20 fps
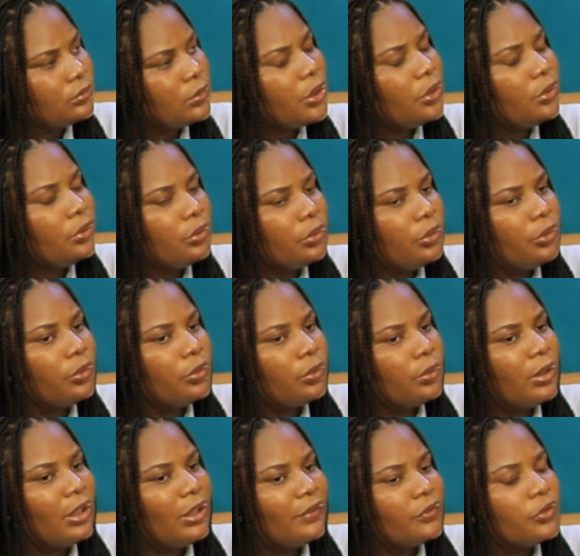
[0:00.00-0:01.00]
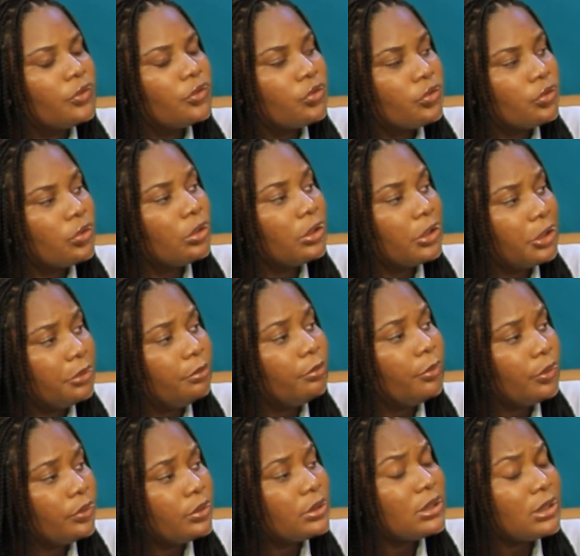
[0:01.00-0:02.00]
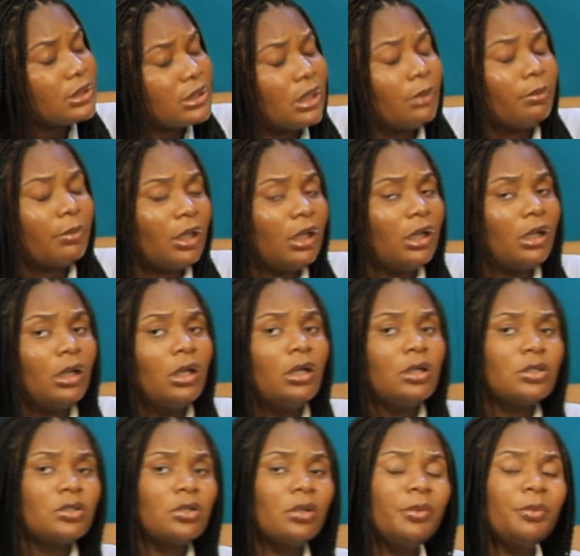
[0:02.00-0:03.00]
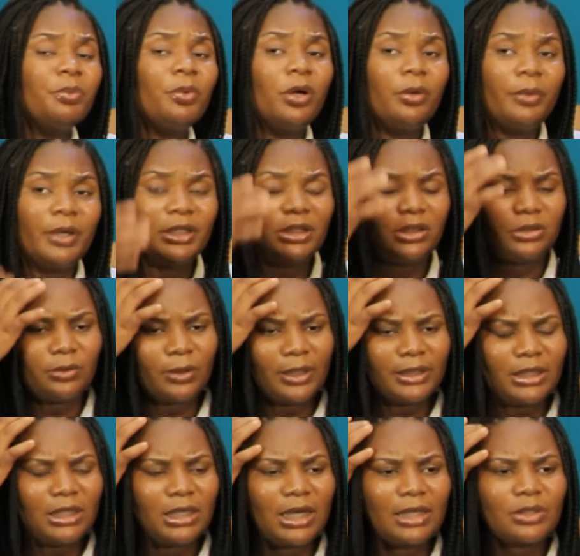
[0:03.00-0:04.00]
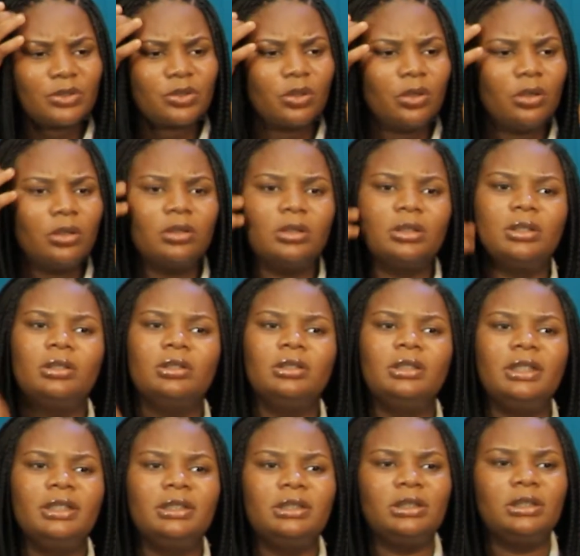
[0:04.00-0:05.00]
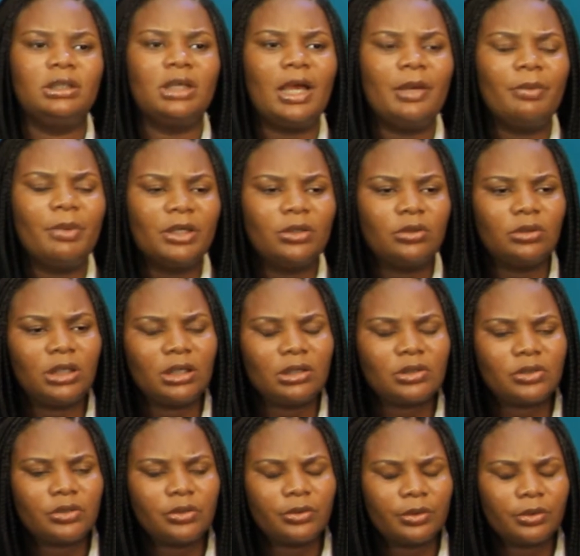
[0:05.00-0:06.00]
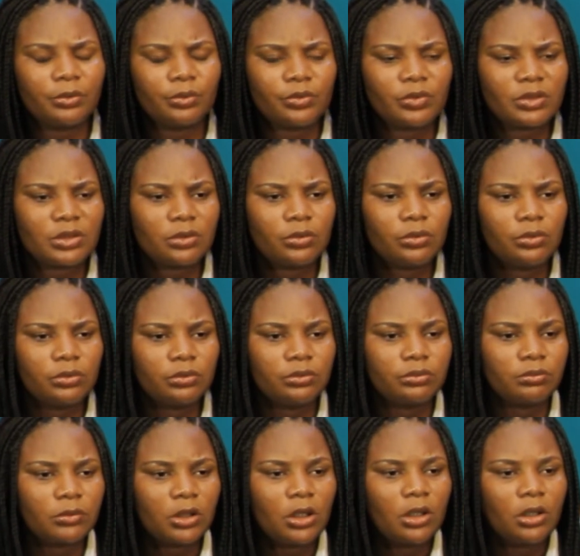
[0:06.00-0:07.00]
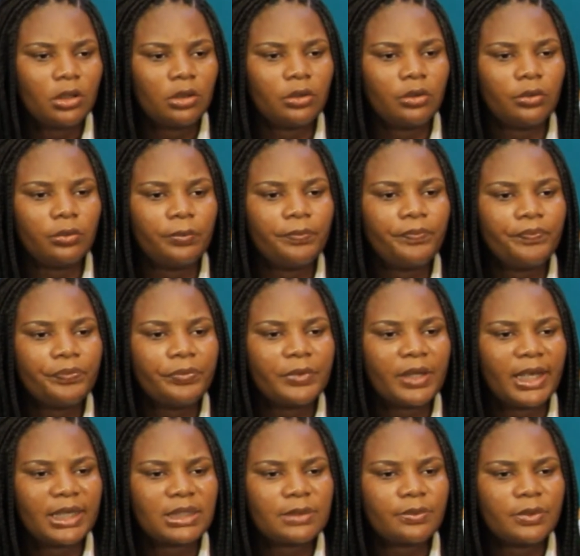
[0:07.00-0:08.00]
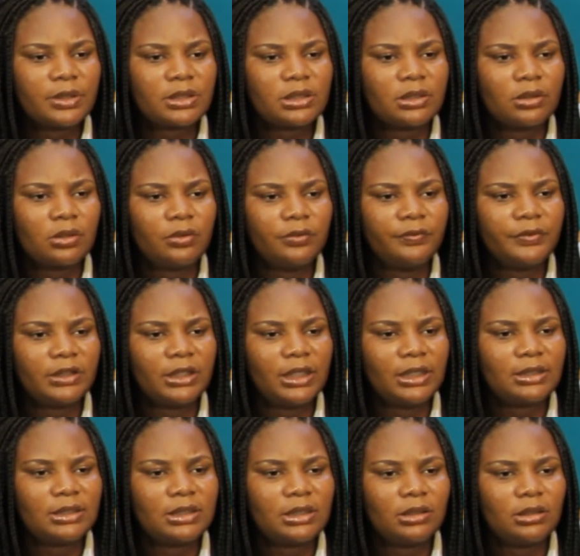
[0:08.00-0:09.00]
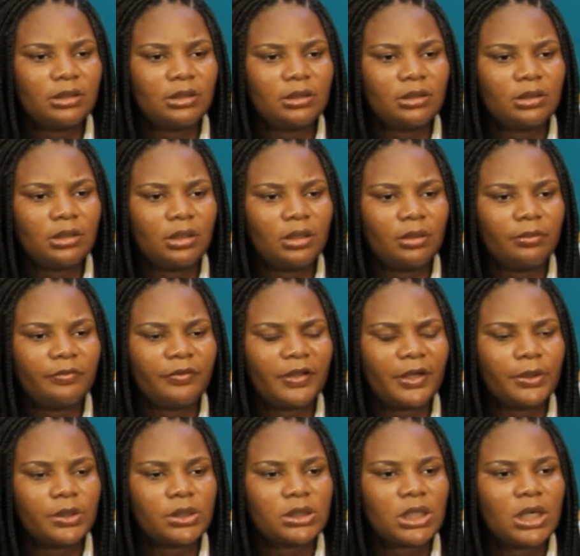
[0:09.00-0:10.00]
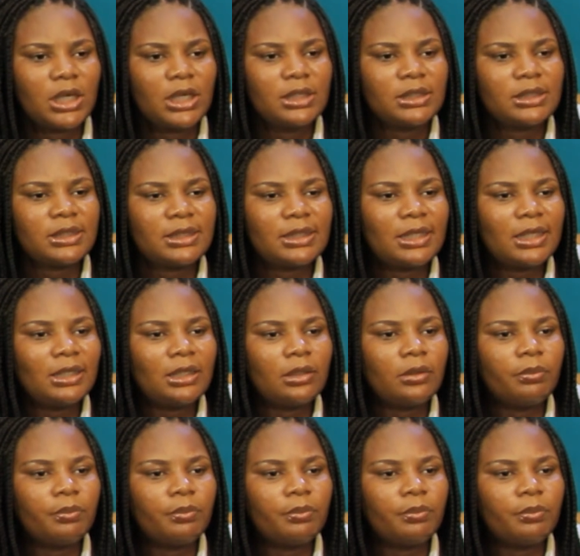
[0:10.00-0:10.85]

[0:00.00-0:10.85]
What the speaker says: when you know you don't have a strong immune system. Yeah, some people already knew. I think I saw a lady I read on her story who experienced the COVID-19 virus. She said